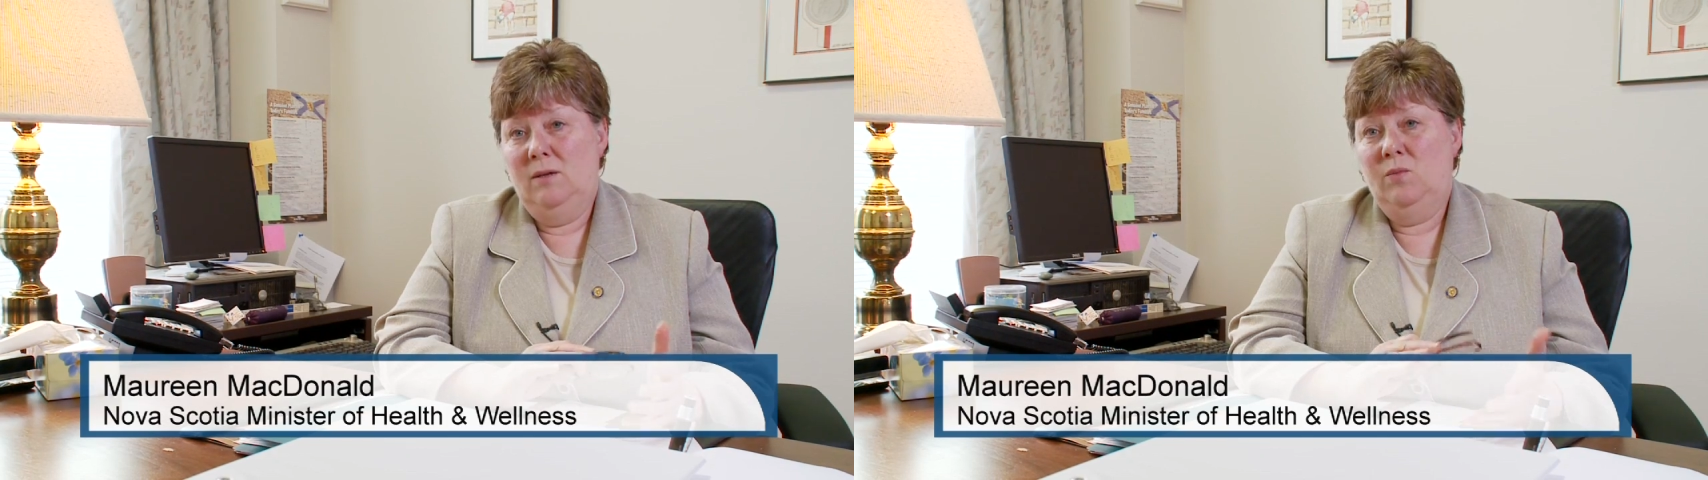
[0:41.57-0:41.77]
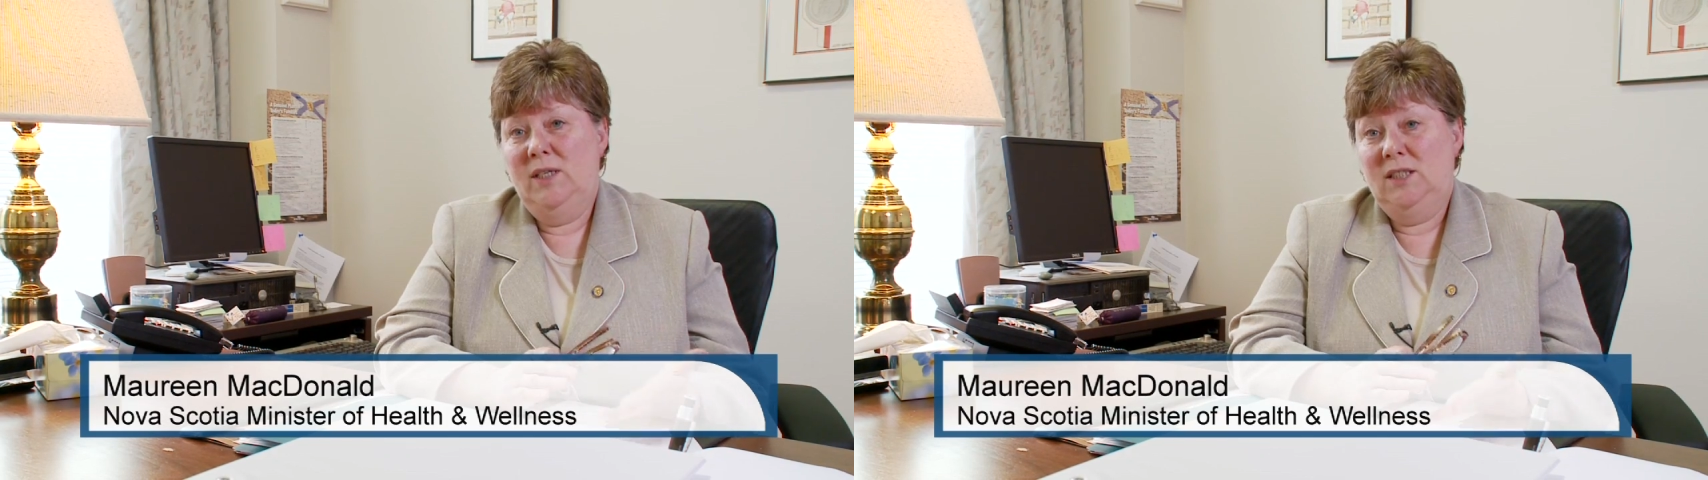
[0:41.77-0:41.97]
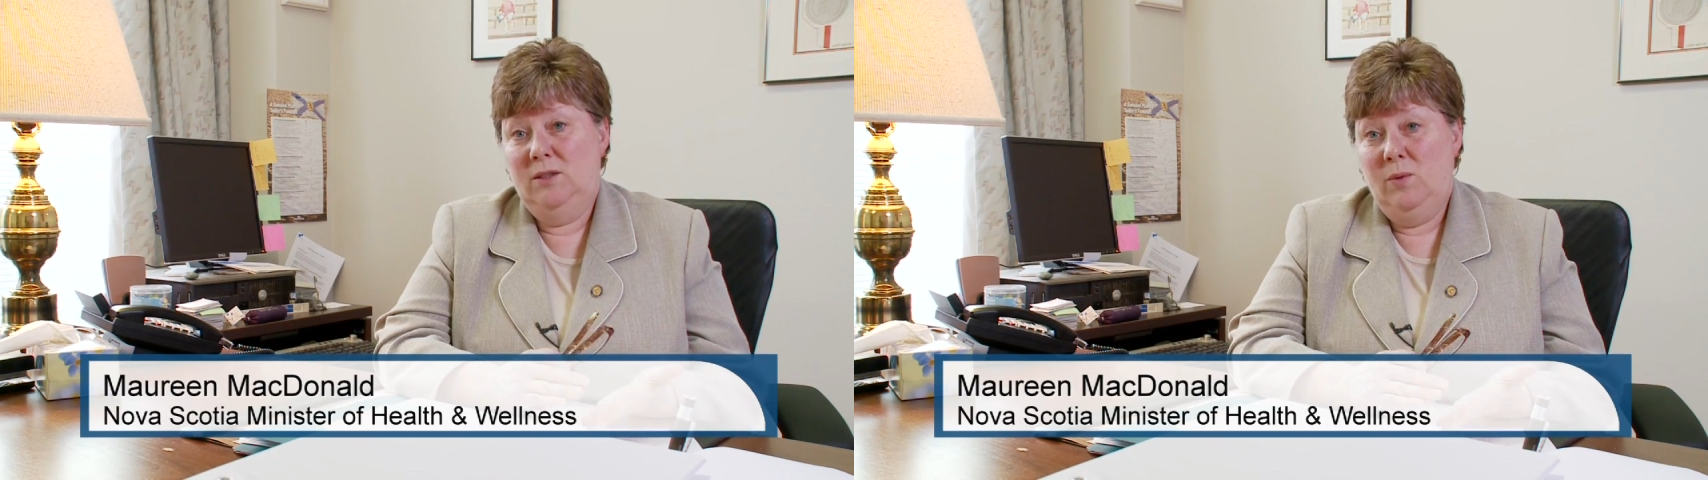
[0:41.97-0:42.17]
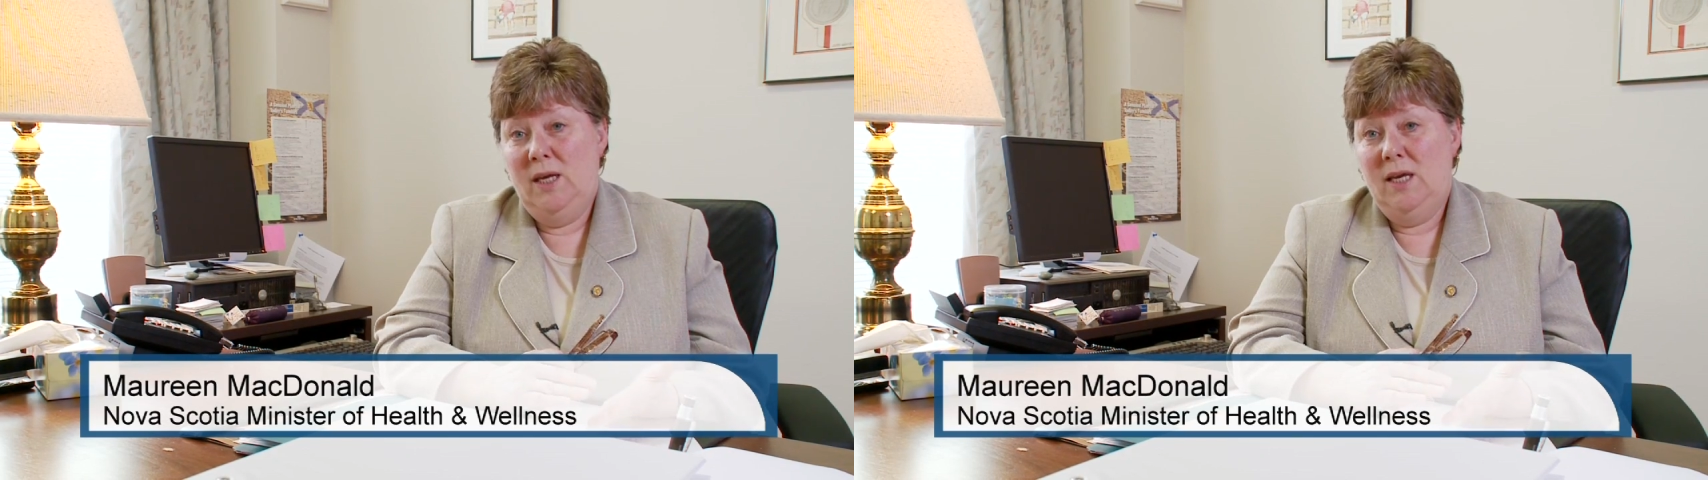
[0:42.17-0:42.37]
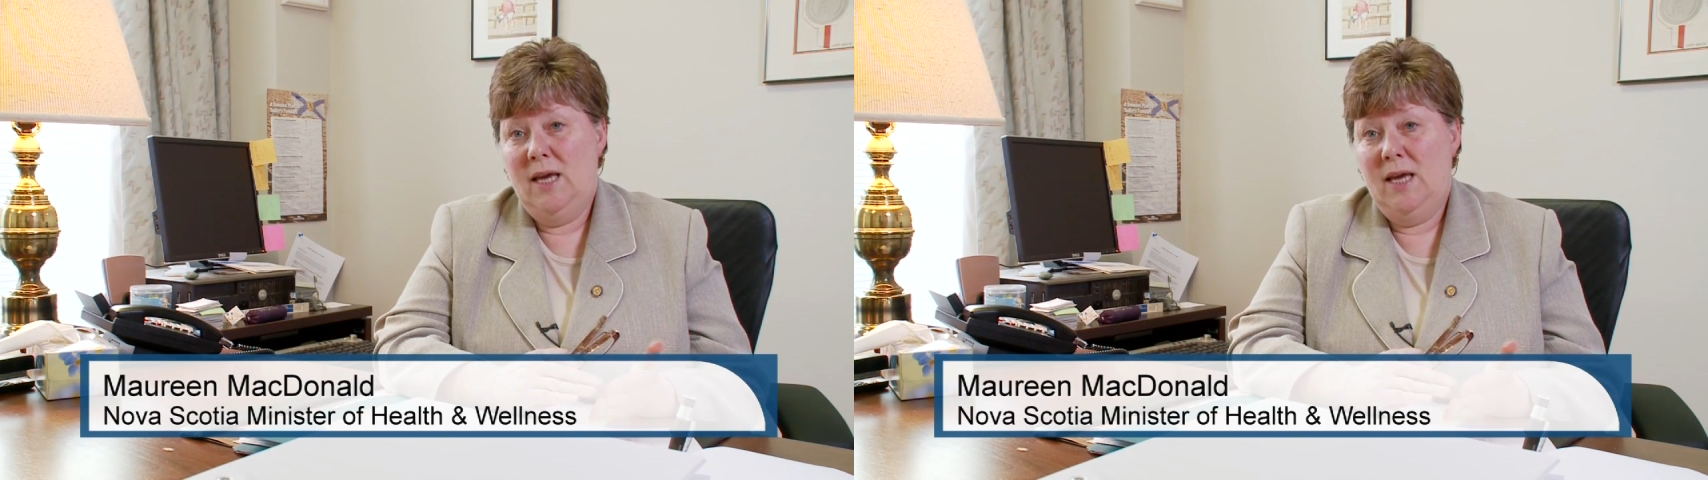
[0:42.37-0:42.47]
on which we